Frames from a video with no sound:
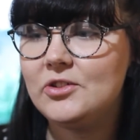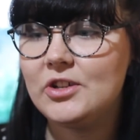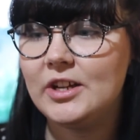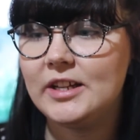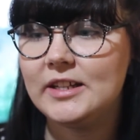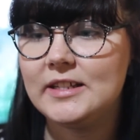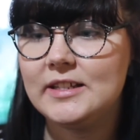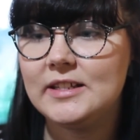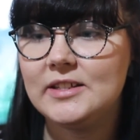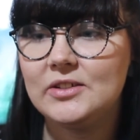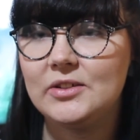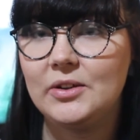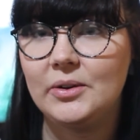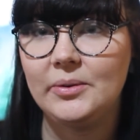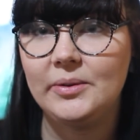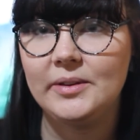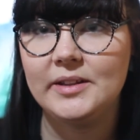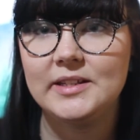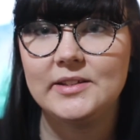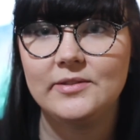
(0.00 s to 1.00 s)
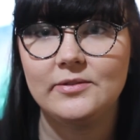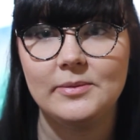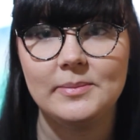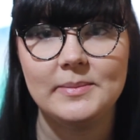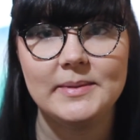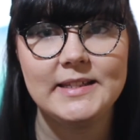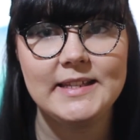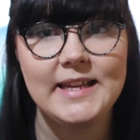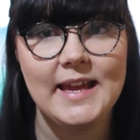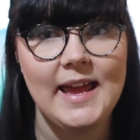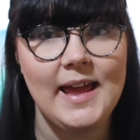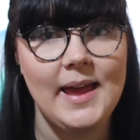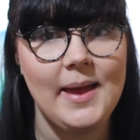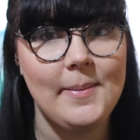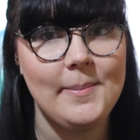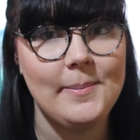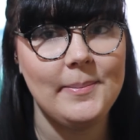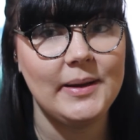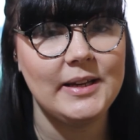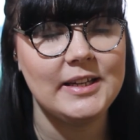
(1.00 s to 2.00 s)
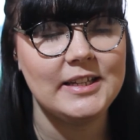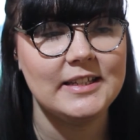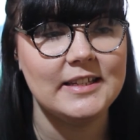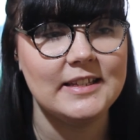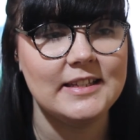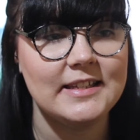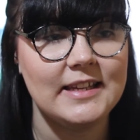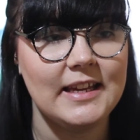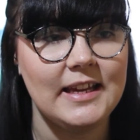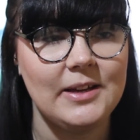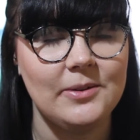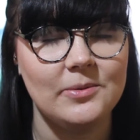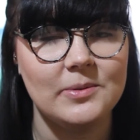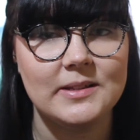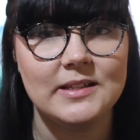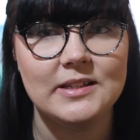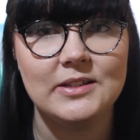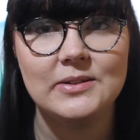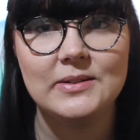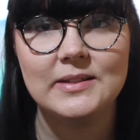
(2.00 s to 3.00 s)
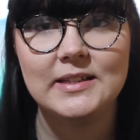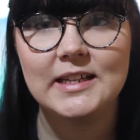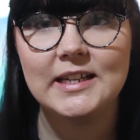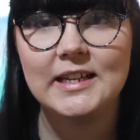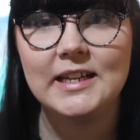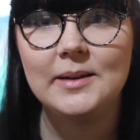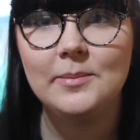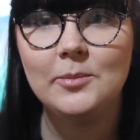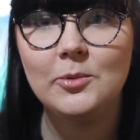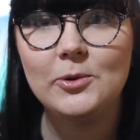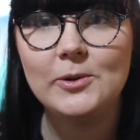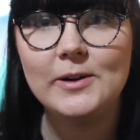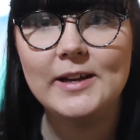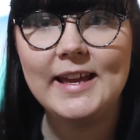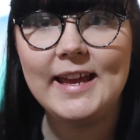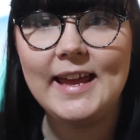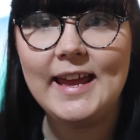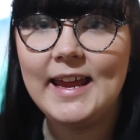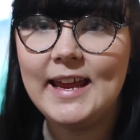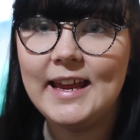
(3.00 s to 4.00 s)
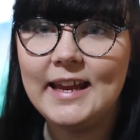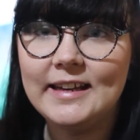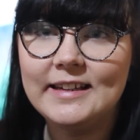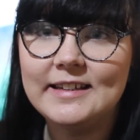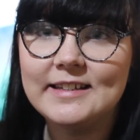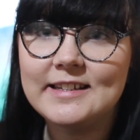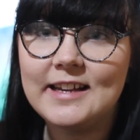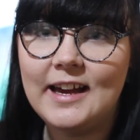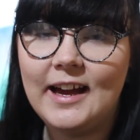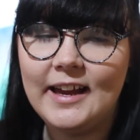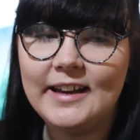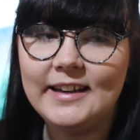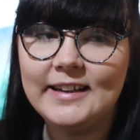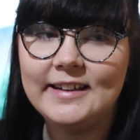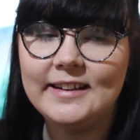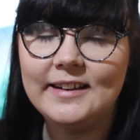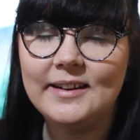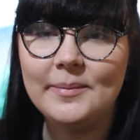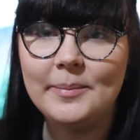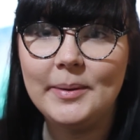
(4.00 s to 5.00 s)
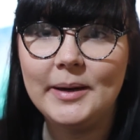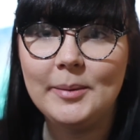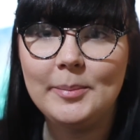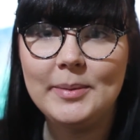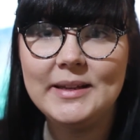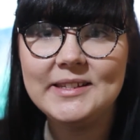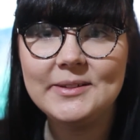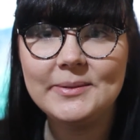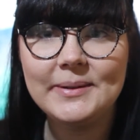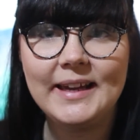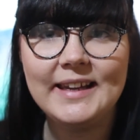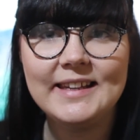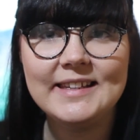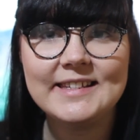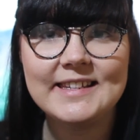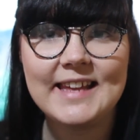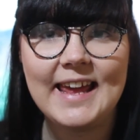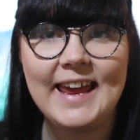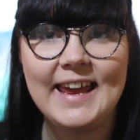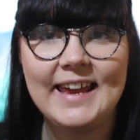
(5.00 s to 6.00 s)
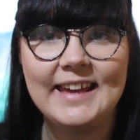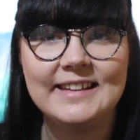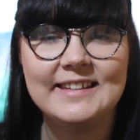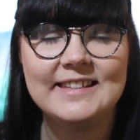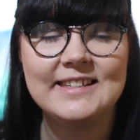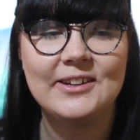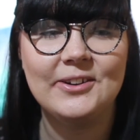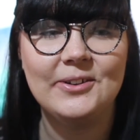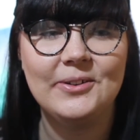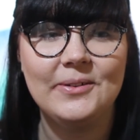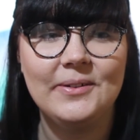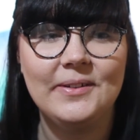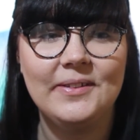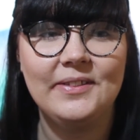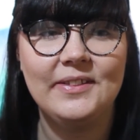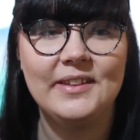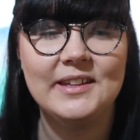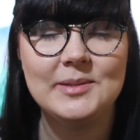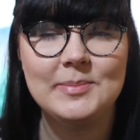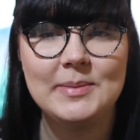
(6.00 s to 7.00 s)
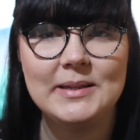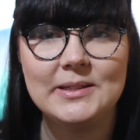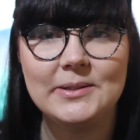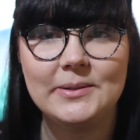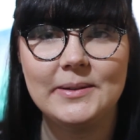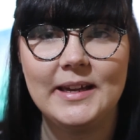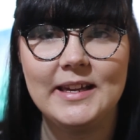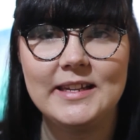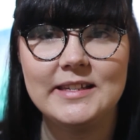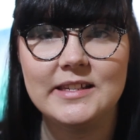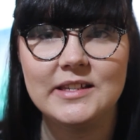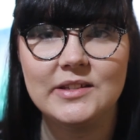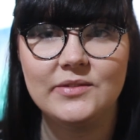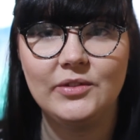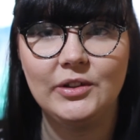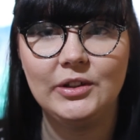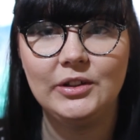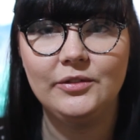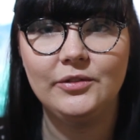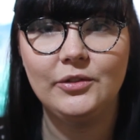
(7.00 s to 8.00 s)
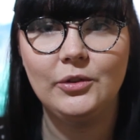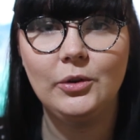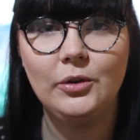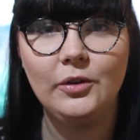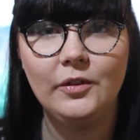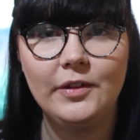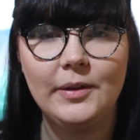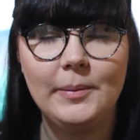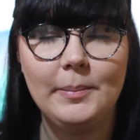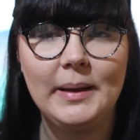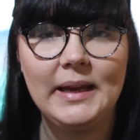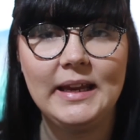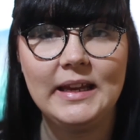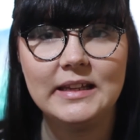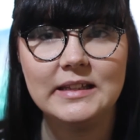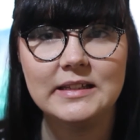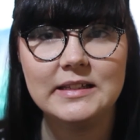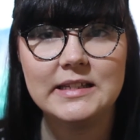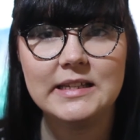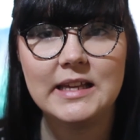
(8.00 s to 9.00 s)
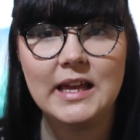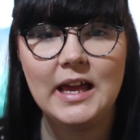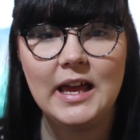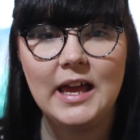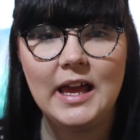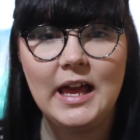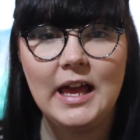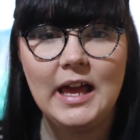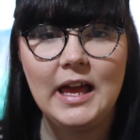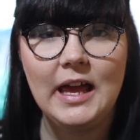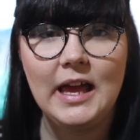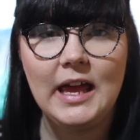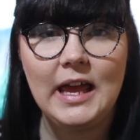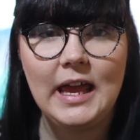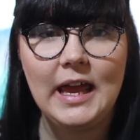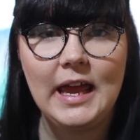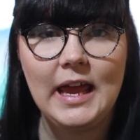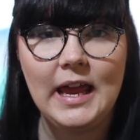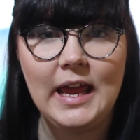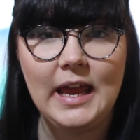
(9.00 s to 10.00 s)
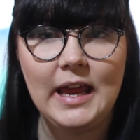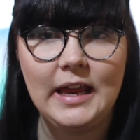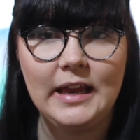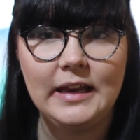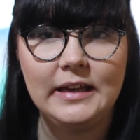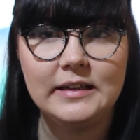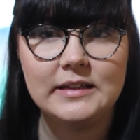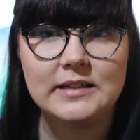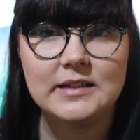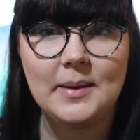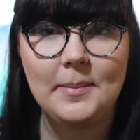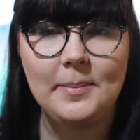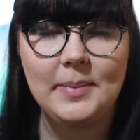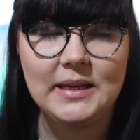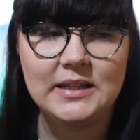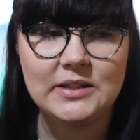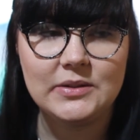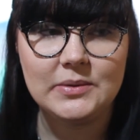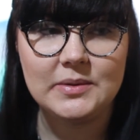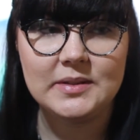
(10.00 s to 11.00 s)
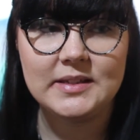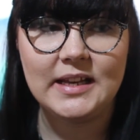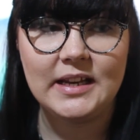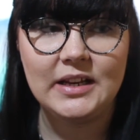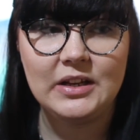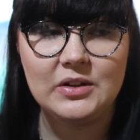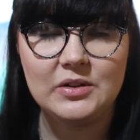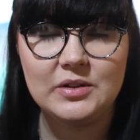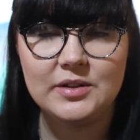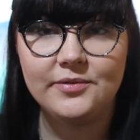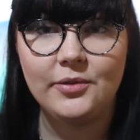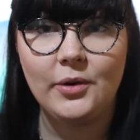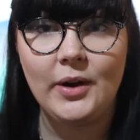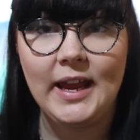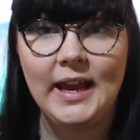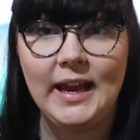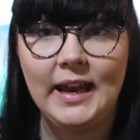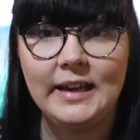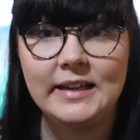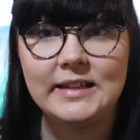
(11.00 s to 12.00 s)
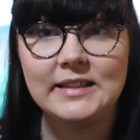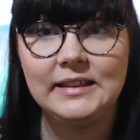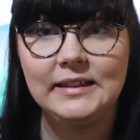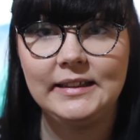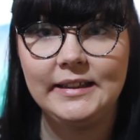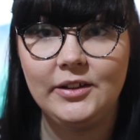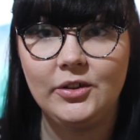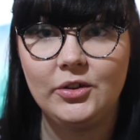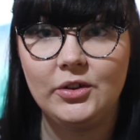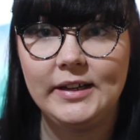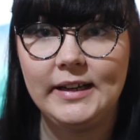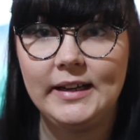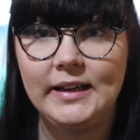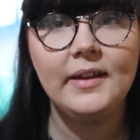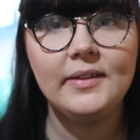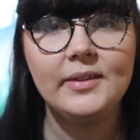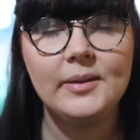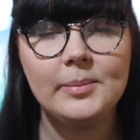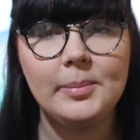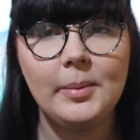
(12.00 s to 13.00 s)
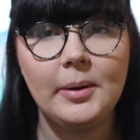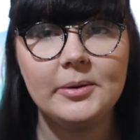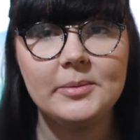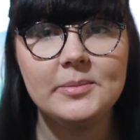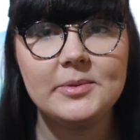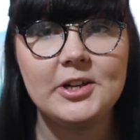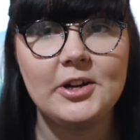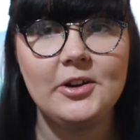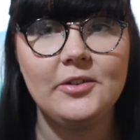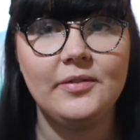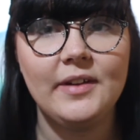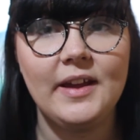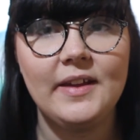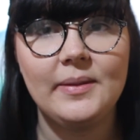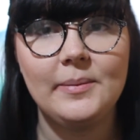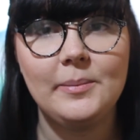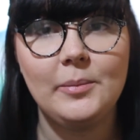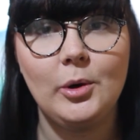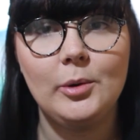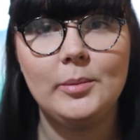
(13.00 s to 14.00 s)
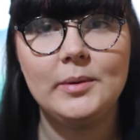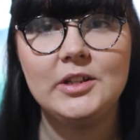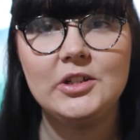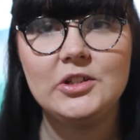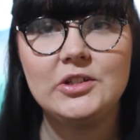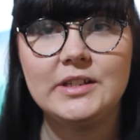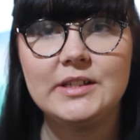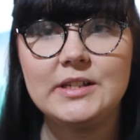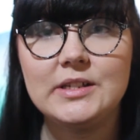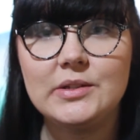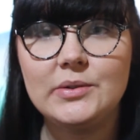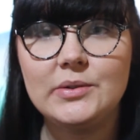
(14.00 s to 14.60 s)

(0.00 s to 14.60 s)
just stole this from Sam because he wasn't using it anymore and I needed a bigger pencil case, and so this pencil case is full of all the pens and pencils that I use for hand lettering. The bottom shelf at the moment just